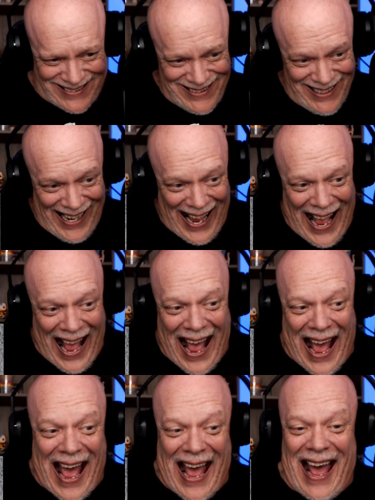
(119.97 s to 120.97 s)

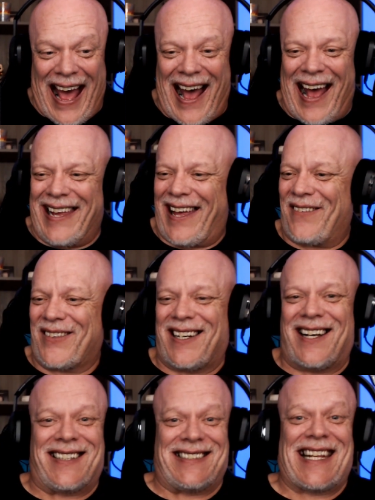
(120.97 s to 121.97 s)
I have to
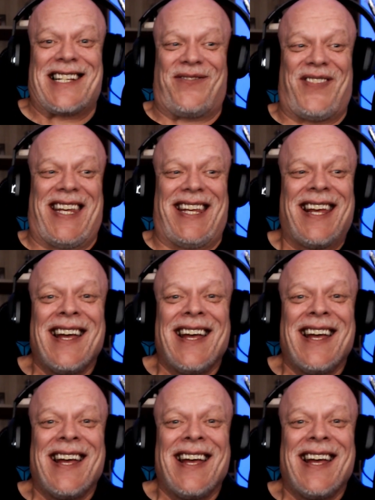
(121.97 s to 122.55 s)
talk, because that's me.